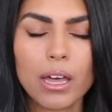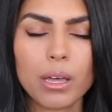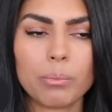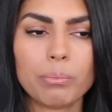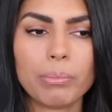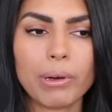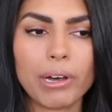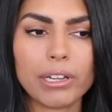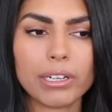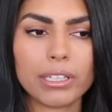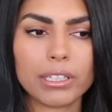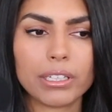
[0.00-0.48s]

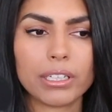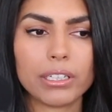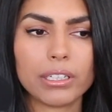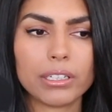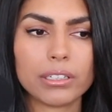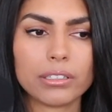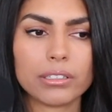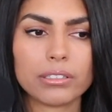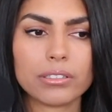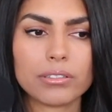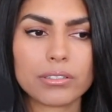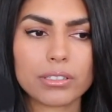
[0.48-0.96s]
But
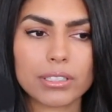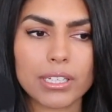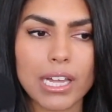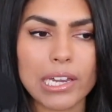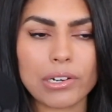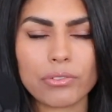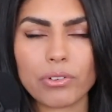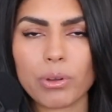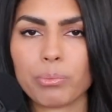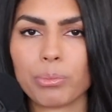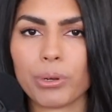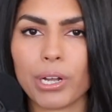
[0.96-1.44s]
here's
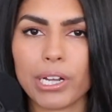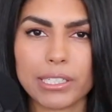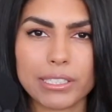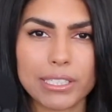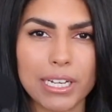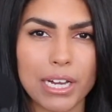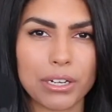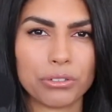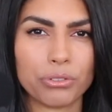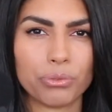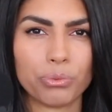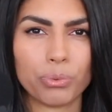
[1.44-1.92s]
kind of a
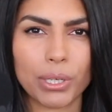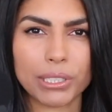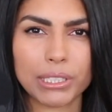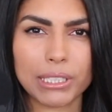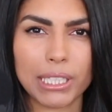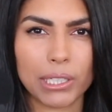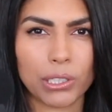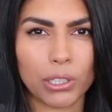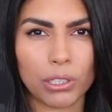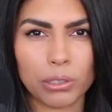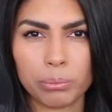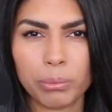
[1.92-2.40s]
breakdown of what
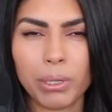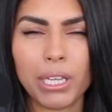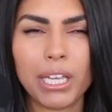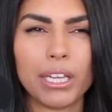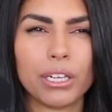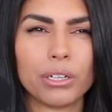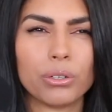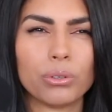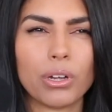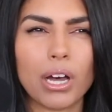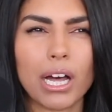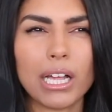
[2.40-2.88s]
they all
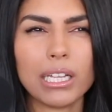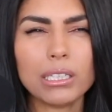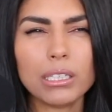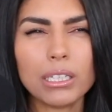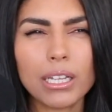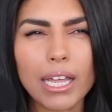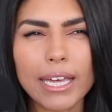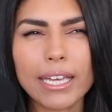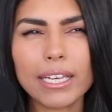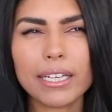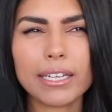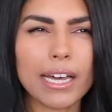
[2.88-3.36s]
mean. A
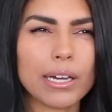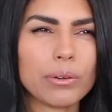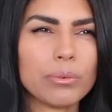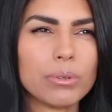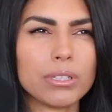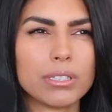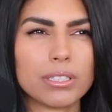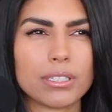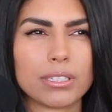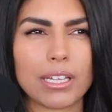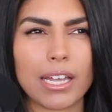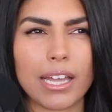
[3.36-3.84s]
like, I
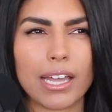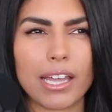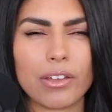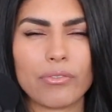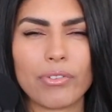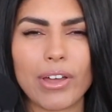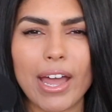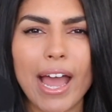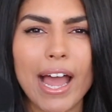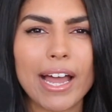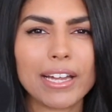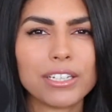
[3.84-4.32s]
would say, if
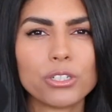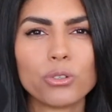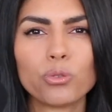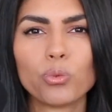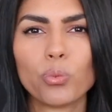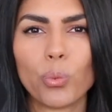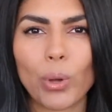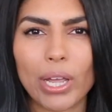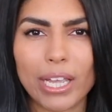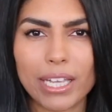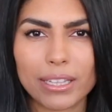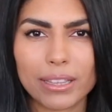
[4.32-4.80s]
I had to
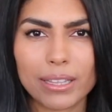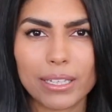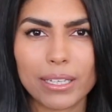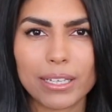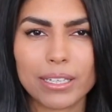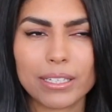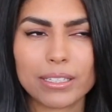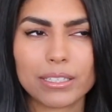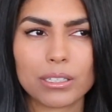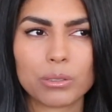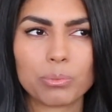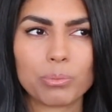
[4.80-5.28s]
weight
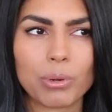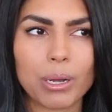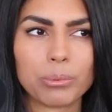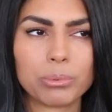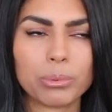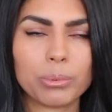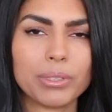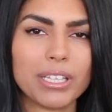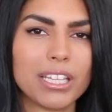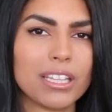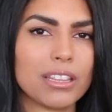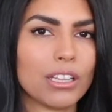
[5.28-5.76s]
these, that's
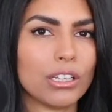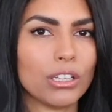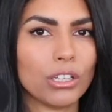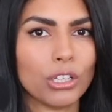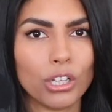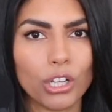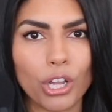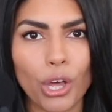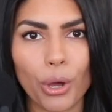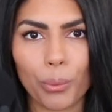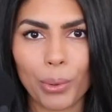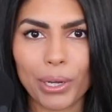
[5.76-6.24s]
probably the
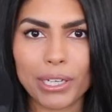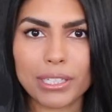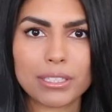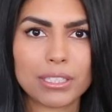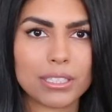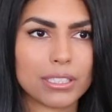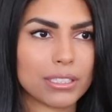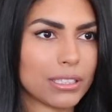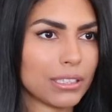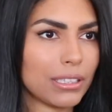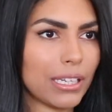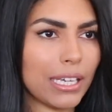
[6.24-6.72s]

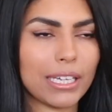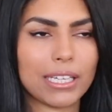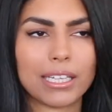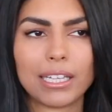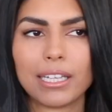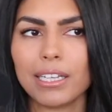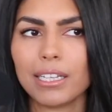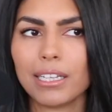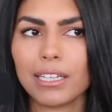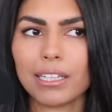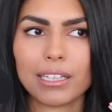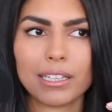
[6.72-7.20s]
lowest, like
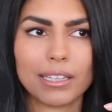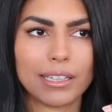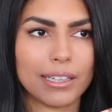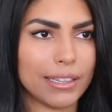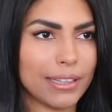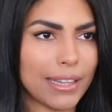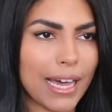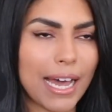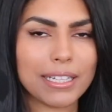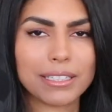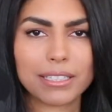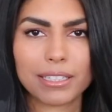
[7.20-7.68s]

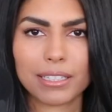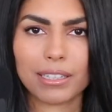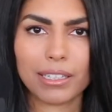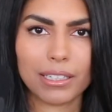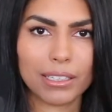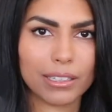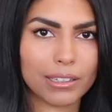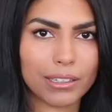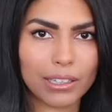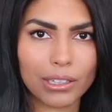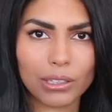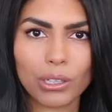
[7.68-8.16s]
that's
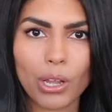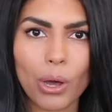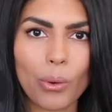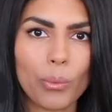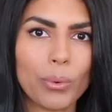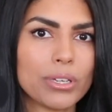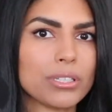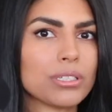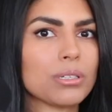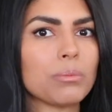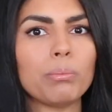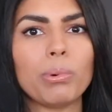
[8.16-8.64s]
the, the
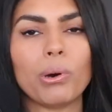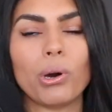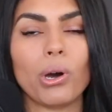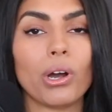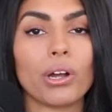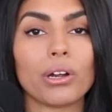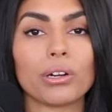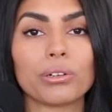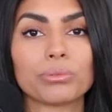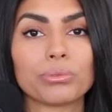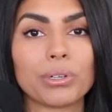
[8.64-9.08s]
lowest bar,